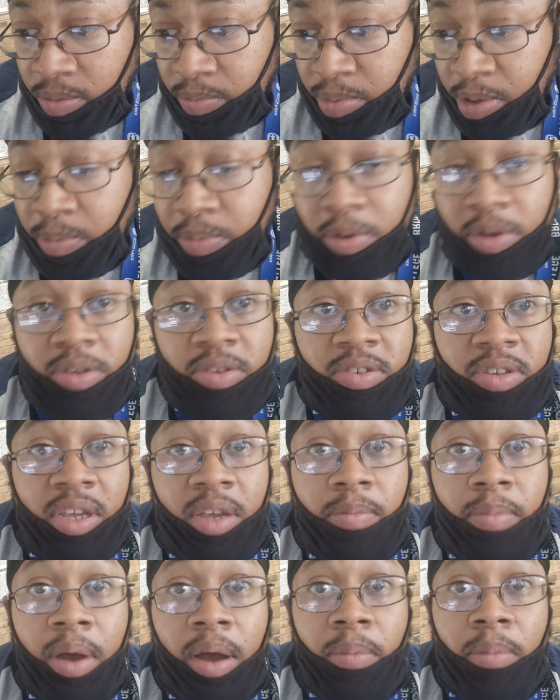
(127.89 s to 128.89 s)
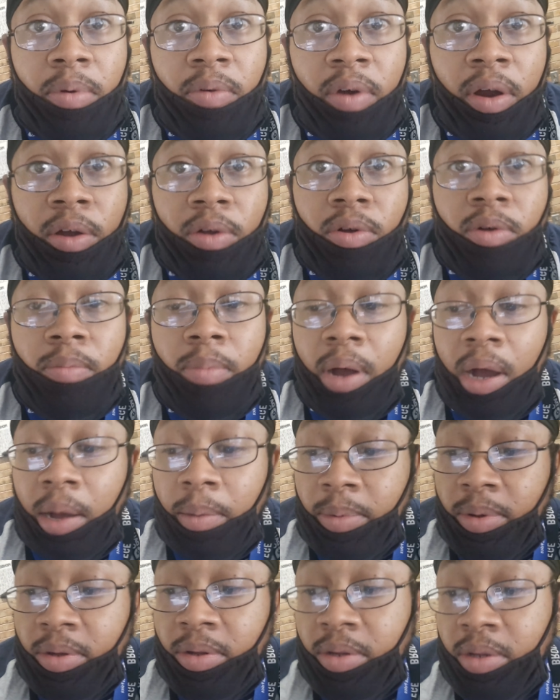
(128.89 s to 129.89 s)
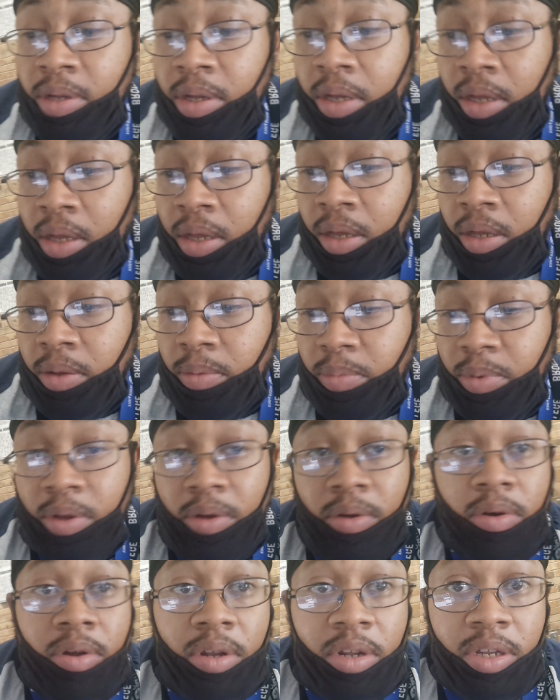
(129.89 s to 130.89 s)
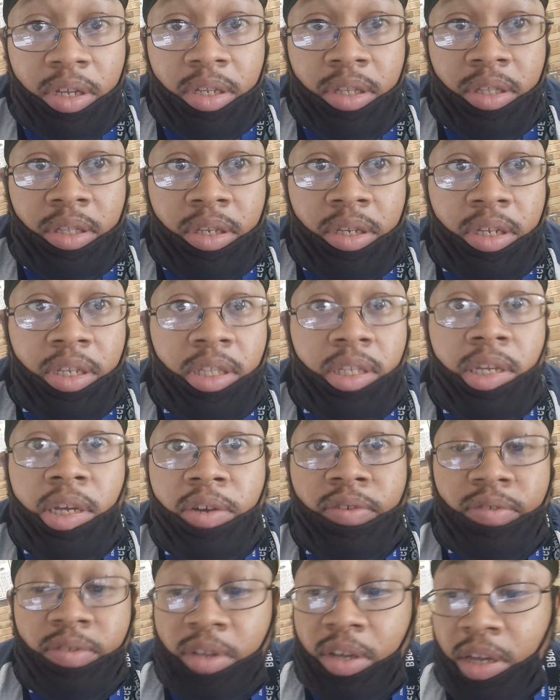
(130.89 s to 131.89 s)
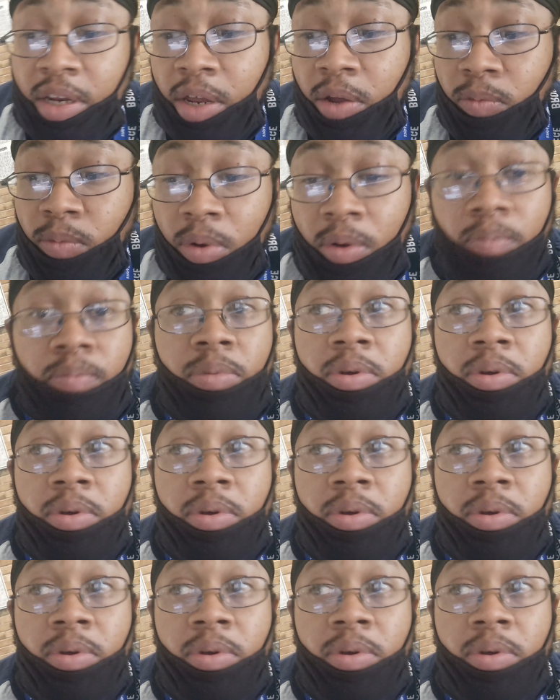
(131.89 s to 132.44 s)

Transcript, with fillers: people can say about Barack Obama Bill Clinton and everything they want.